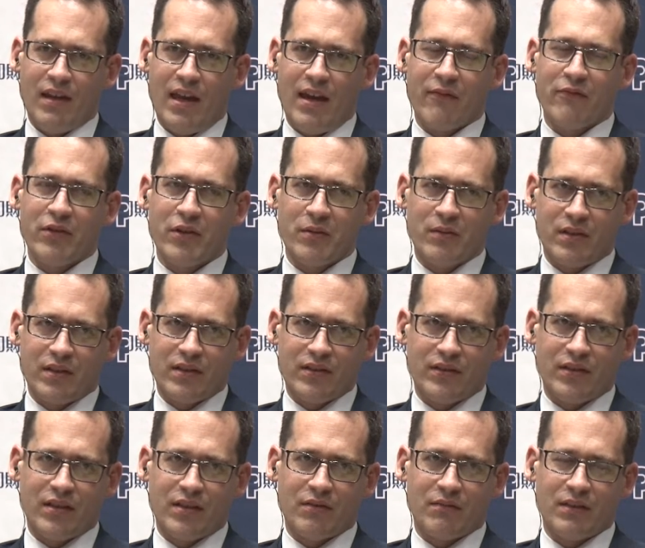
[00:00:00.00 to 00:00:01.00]
everyone
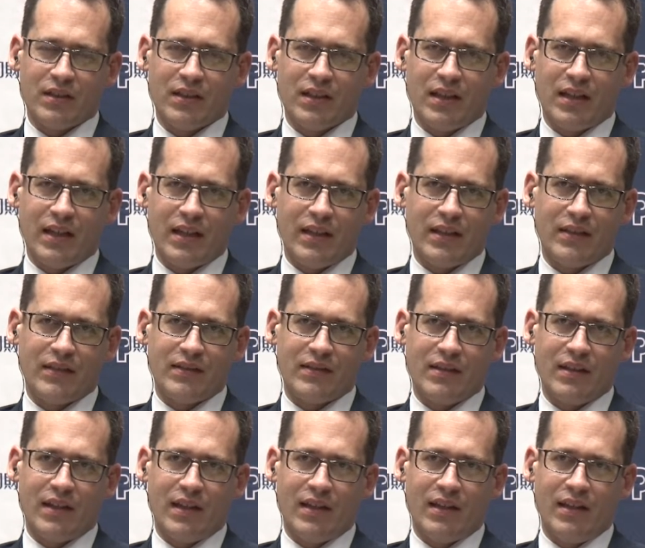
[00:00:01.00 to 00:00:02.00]
is going to
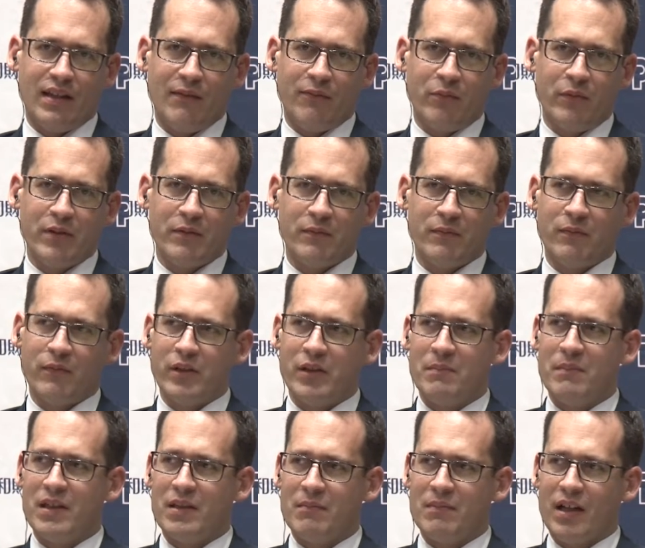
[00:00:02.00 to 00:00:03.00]
realize that if what
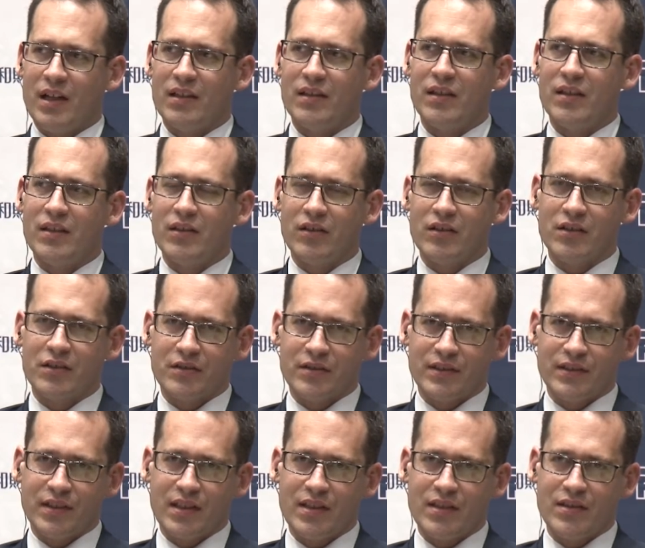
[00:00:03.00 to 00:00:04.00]
we mean by
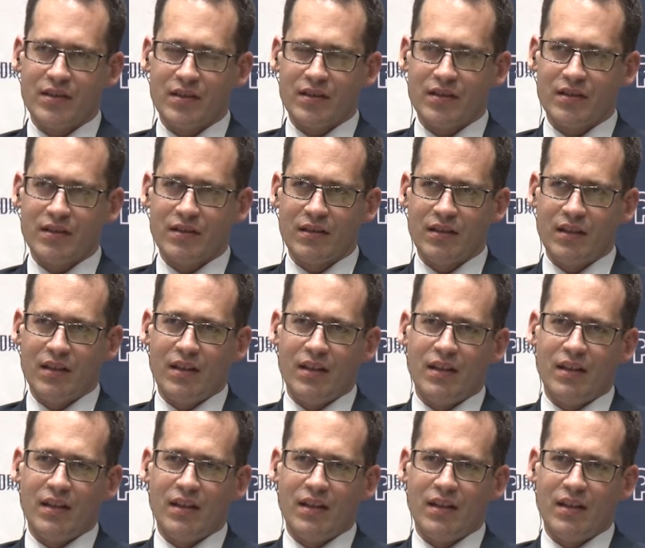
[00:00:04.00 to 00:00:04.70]
denuclearization